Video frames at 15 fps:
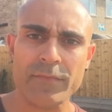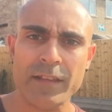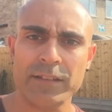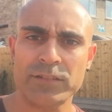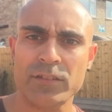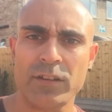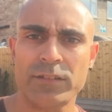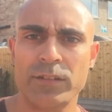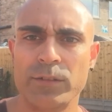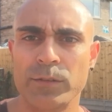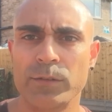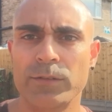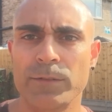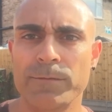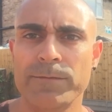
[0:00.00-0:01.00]
and started to
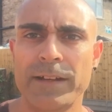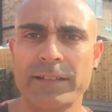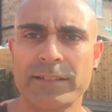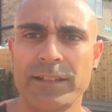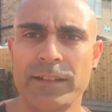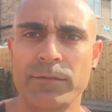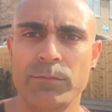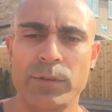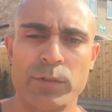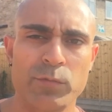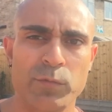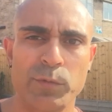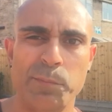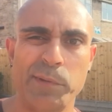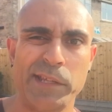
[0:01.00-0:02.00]
do some fasting,
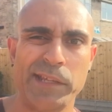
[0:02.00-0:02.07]
which would